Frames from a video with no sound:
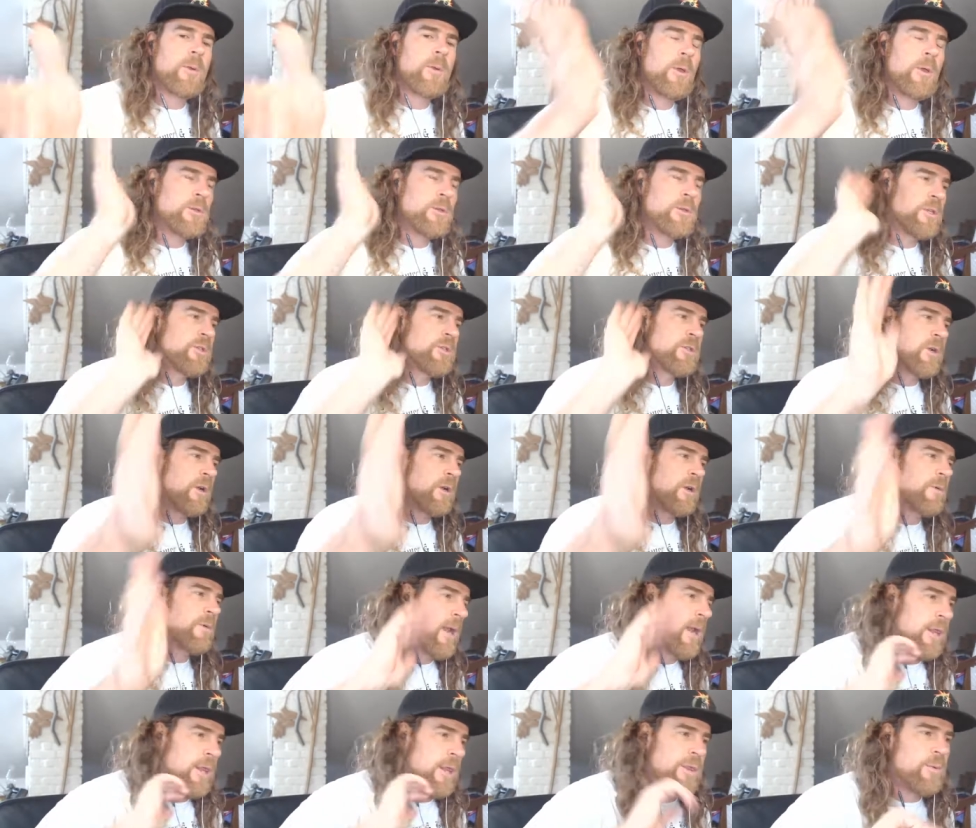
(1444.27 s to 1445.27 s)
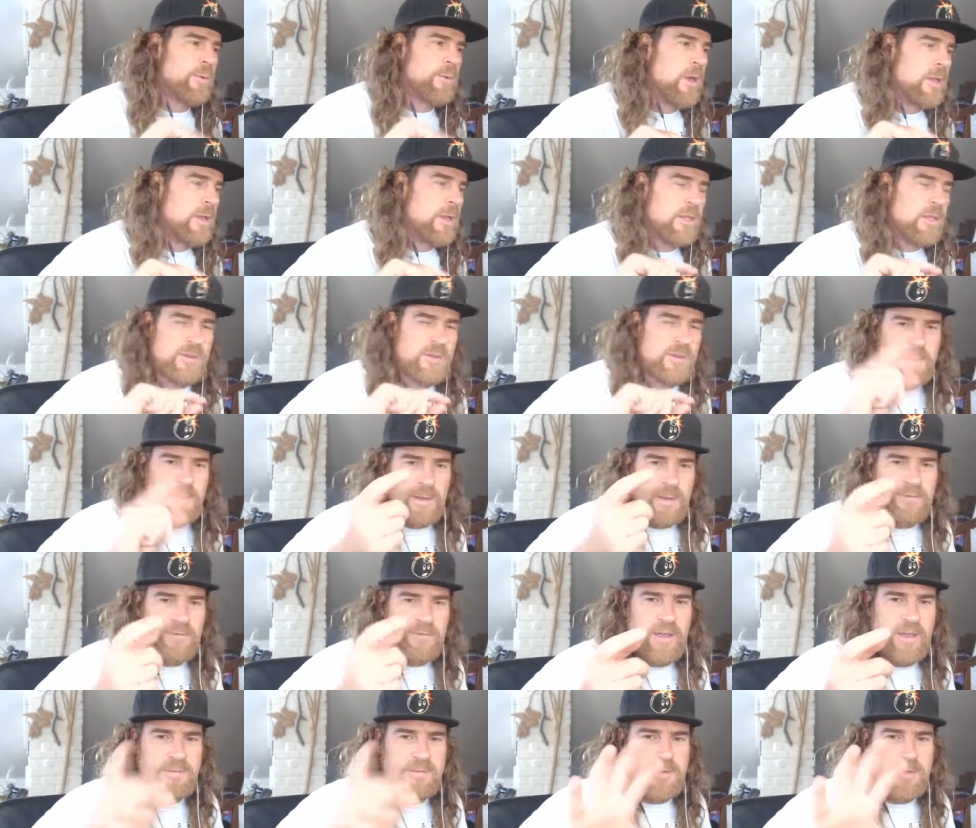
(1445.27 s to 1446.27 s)
I usually started right at three. This was about
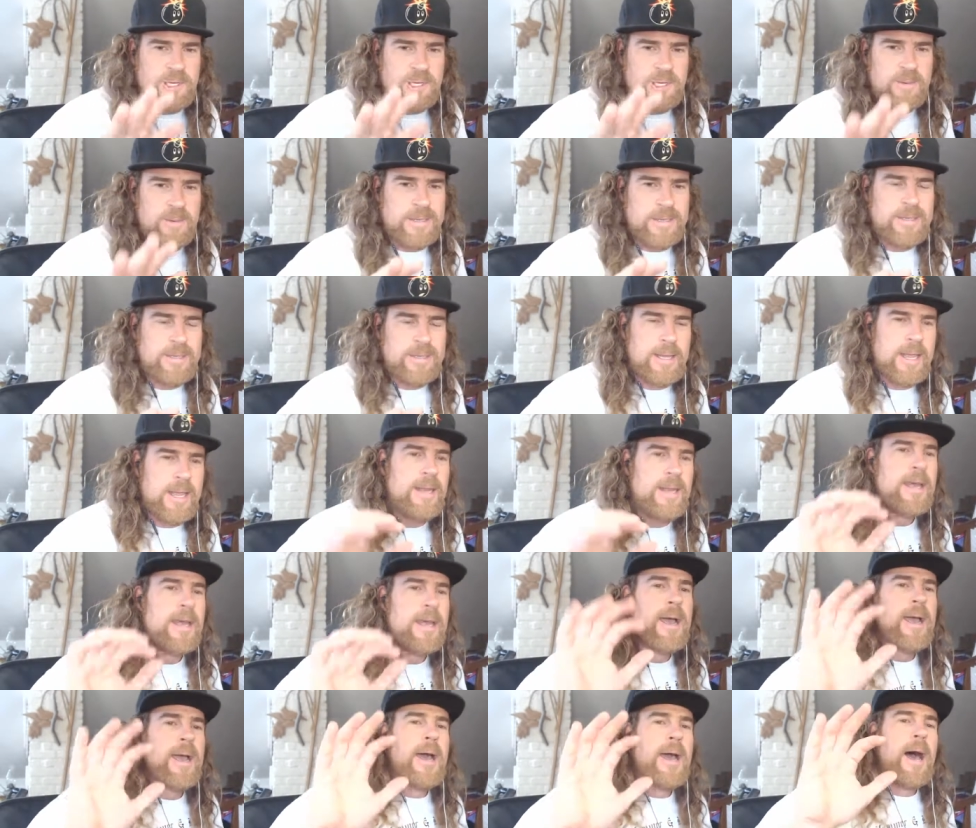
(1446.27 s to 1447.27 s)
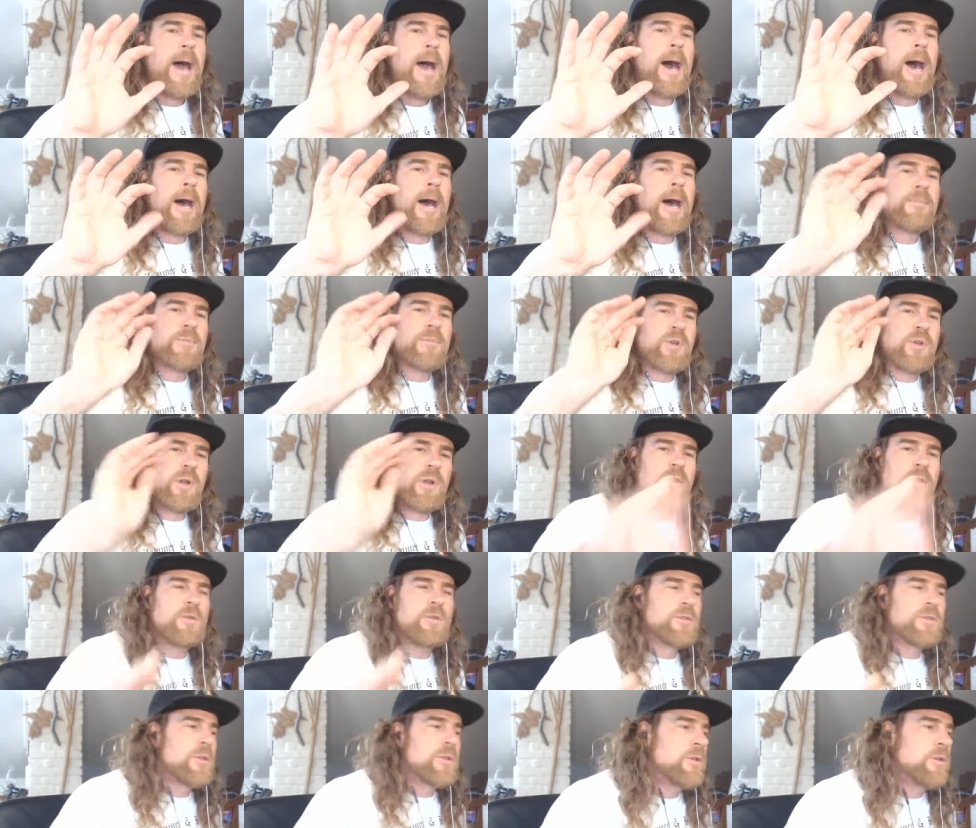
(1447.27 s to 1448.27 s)
five, six minutes late. Uh, I'm trying to
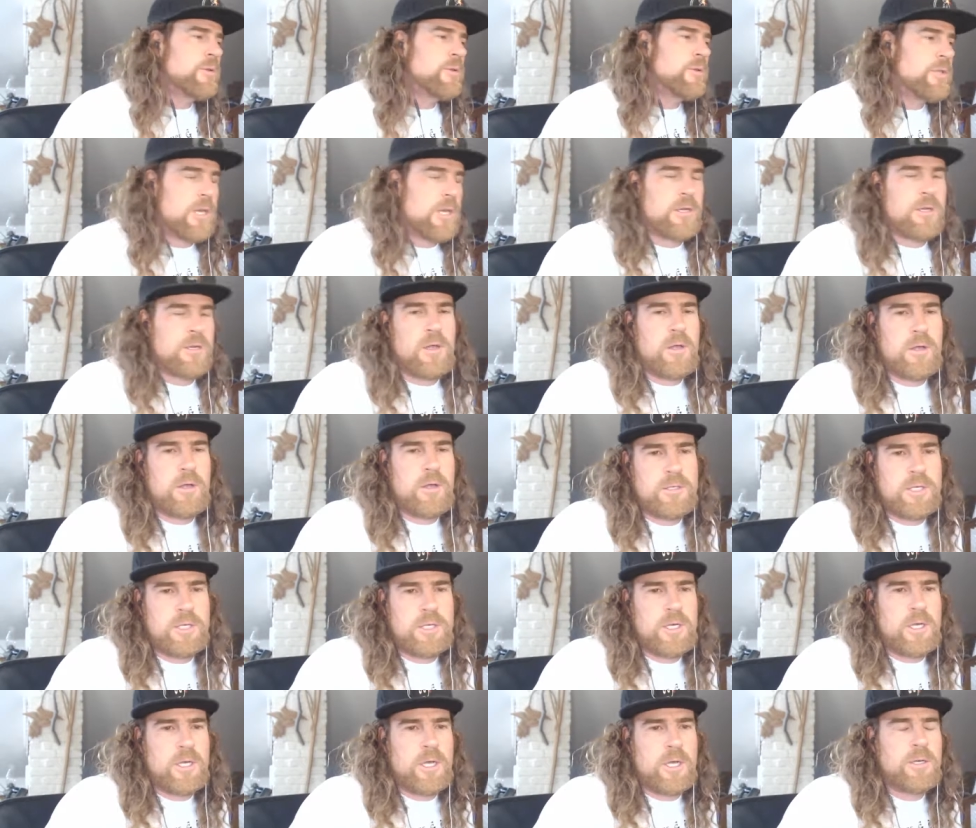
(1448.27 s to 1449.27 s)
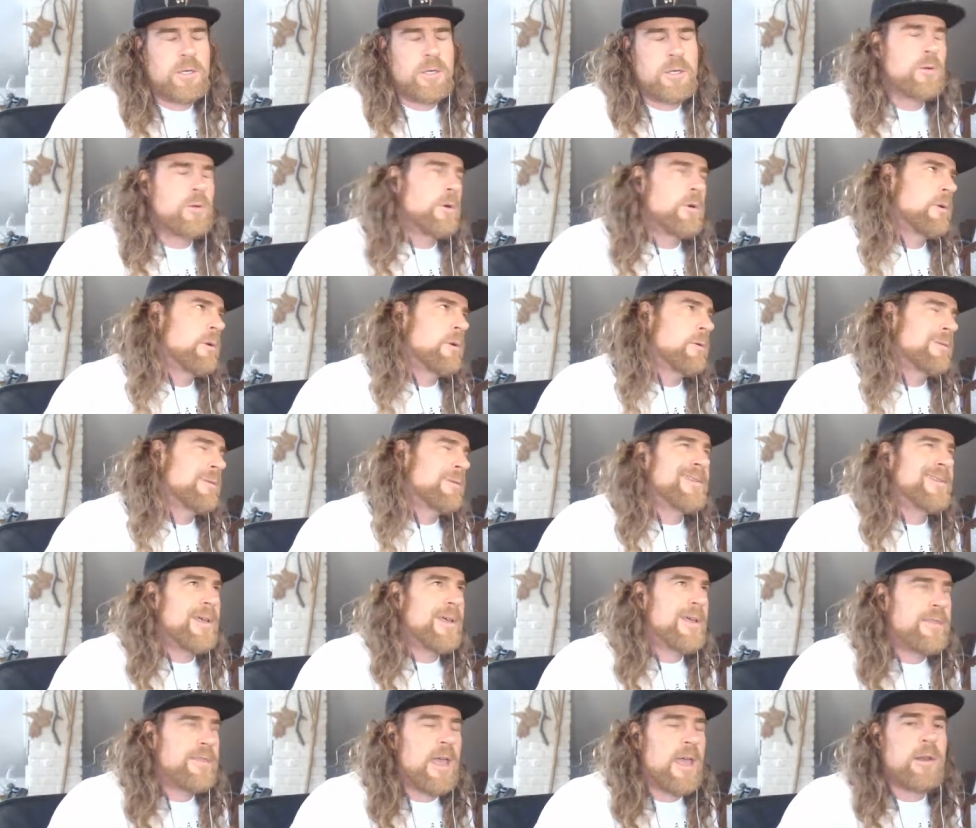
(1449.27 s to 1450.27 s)
use a new technology, a newer, it's
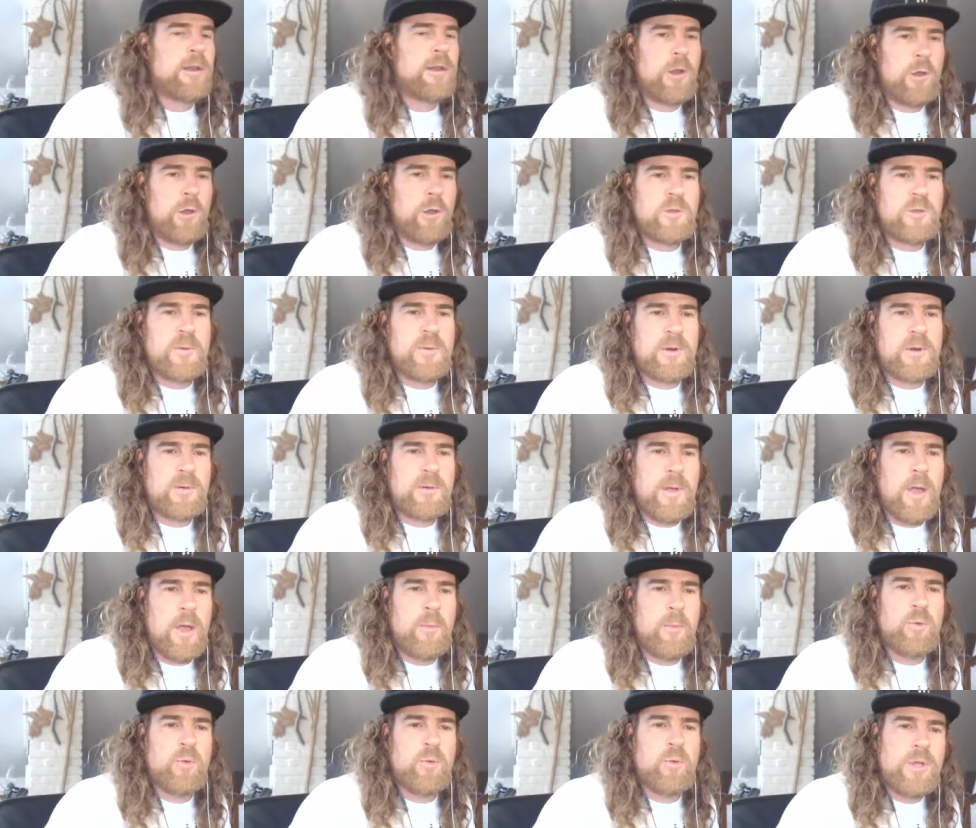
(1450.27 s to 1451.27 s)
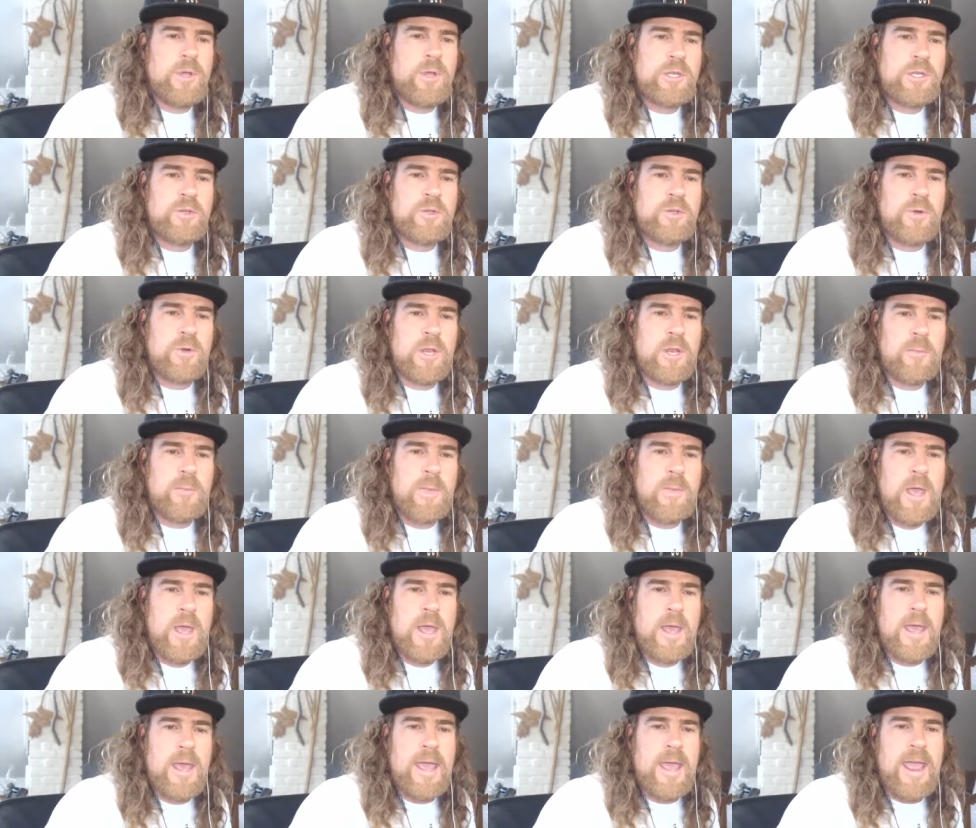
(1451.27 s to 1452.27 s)
not that new, it's been around, but Restream.
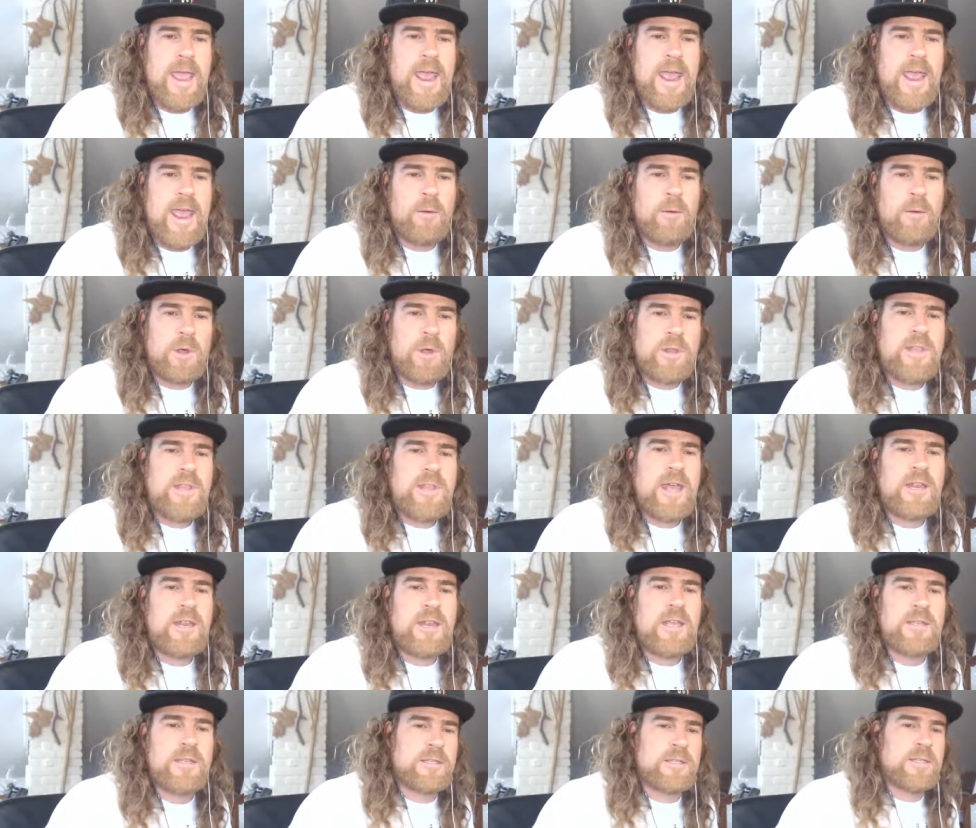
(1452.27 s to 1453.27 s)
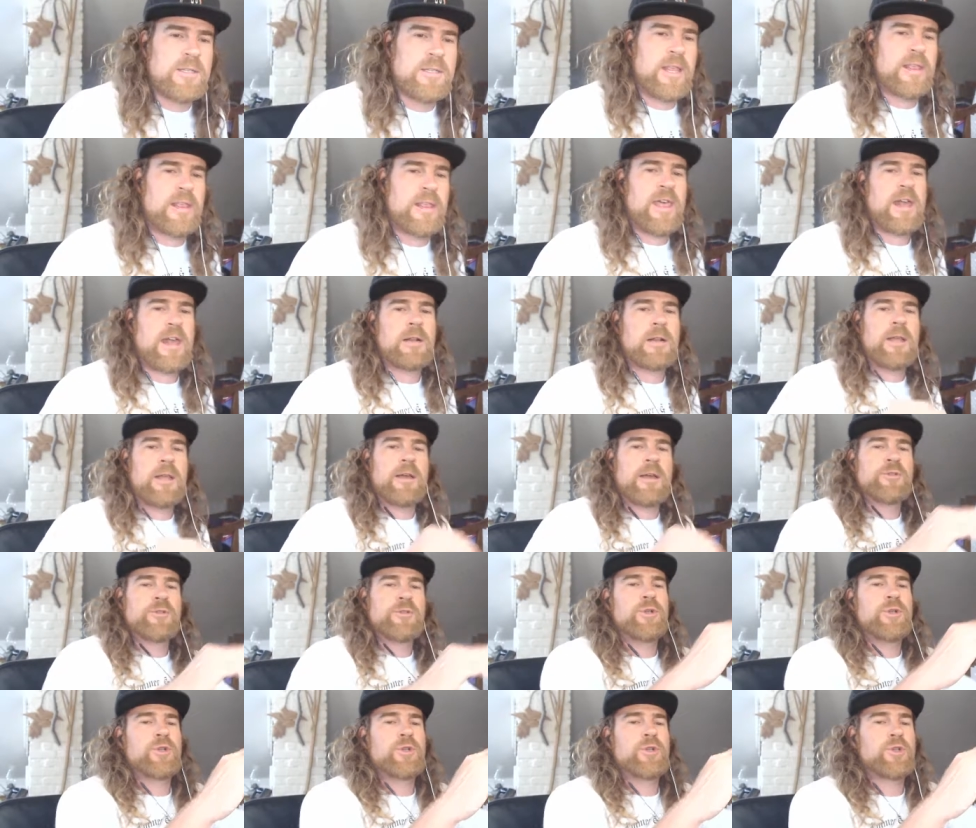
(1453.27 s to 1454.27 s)
And what that is, is that, that allows
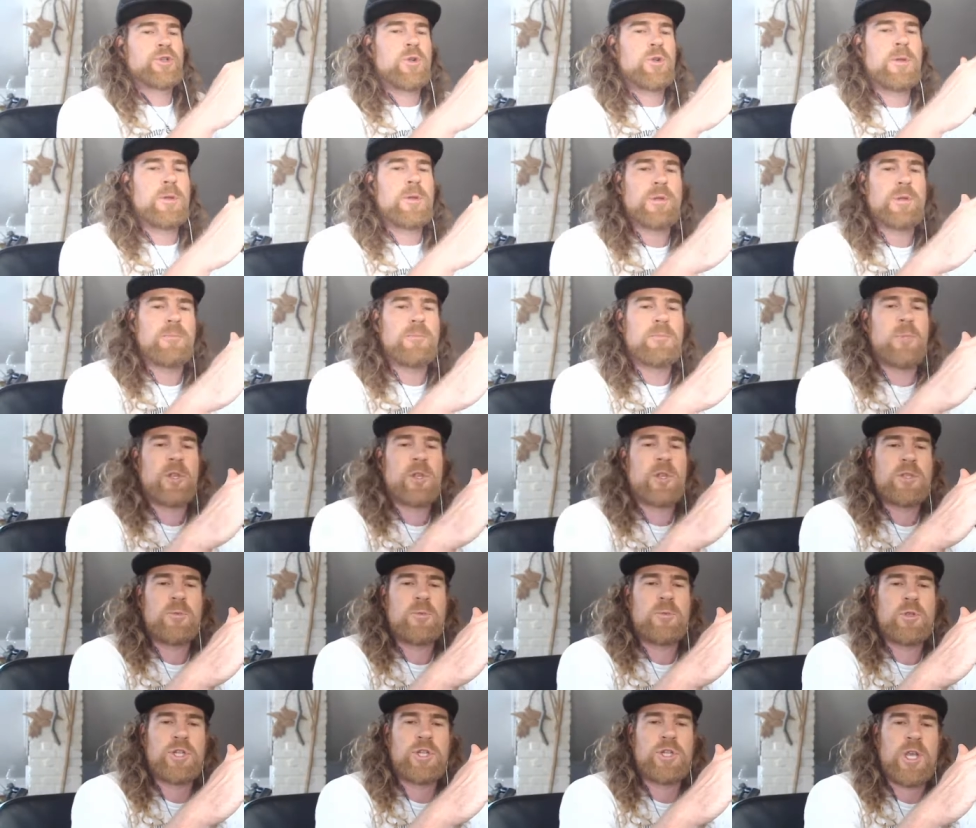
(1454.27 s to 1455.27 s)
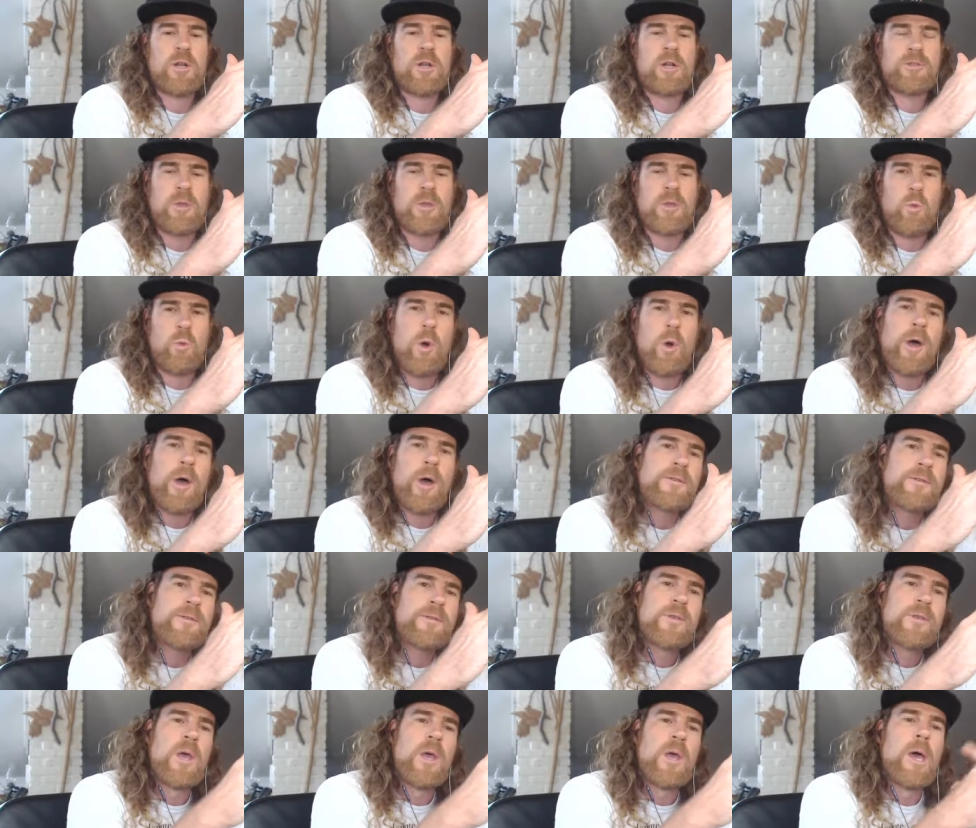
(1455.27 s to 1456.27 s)
you to stream to multiple channels at once.